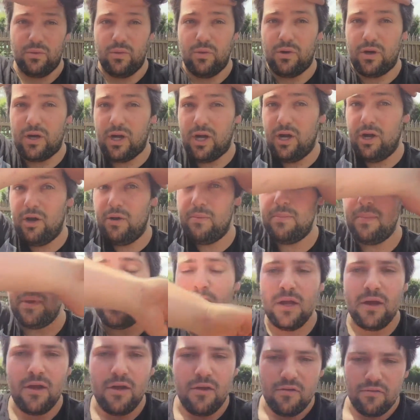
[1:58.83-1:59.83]
walk home.
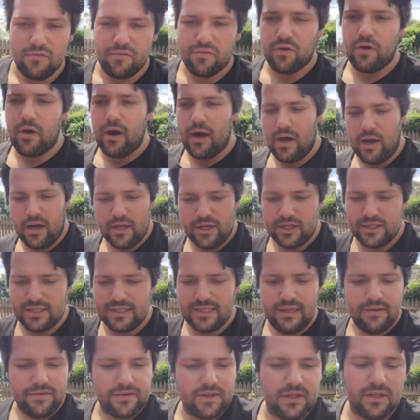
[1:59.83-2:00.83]
From I just
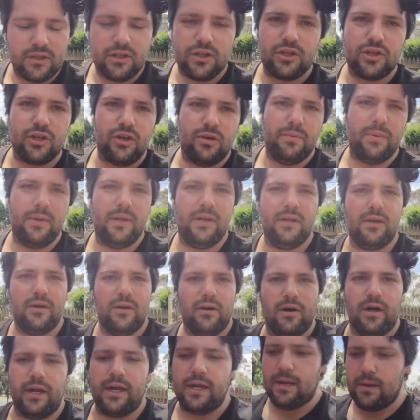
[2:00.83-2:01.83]
left it at the shop.
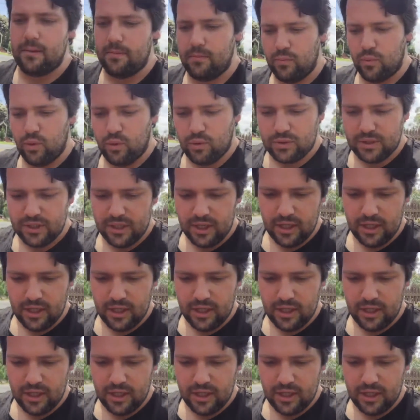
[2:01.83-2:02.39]
I um, walked